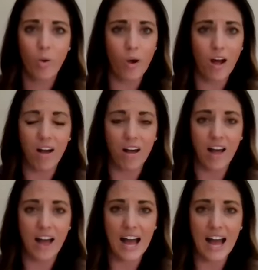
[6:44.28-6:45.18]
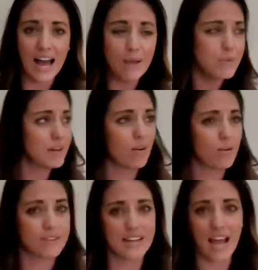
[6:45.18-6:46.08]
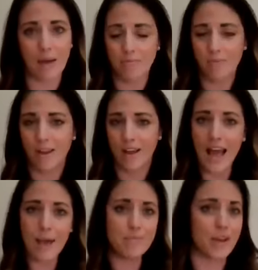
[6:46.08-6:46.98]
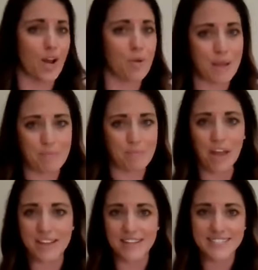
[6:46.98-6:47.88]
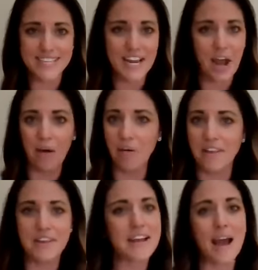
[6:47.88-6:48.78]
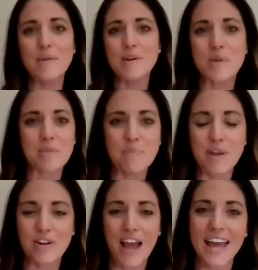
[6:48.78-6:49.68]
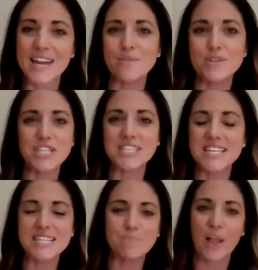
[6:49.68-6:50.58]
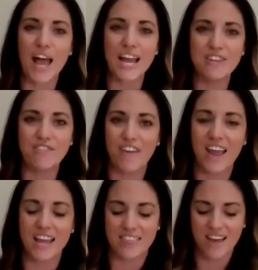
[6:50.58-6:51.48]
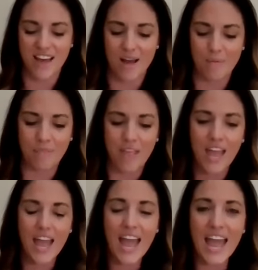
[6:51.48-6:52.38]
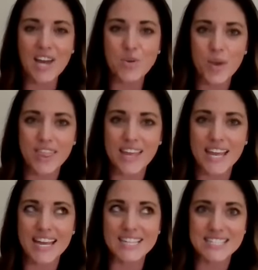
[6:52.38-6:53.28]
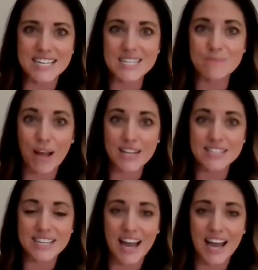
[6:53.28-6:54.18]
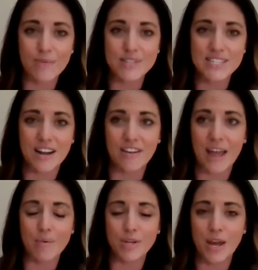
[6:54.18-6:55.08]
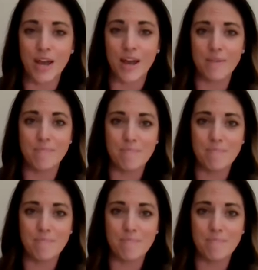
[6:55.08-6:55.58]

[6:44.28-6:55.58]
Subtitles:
well, I'm going to go to the top. I'm going to go make millions. You coming with me or not? And it was just this blind faith. And within 6 months, I was able to